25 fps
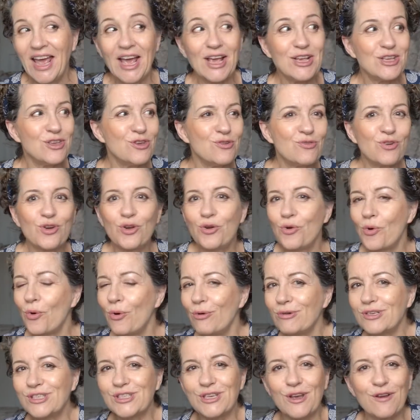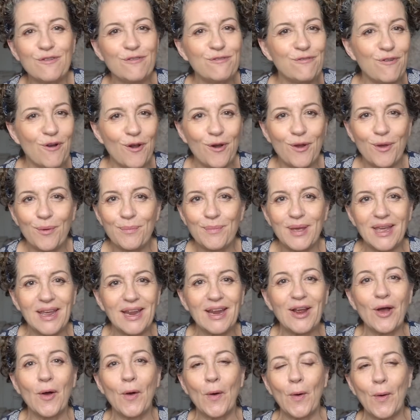You can also follow
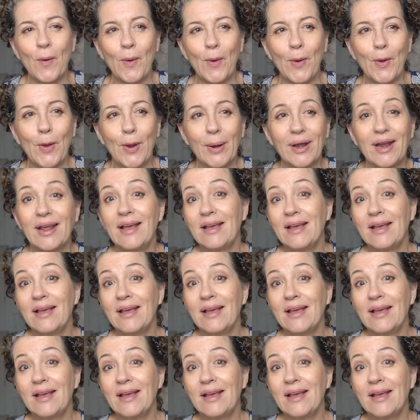me on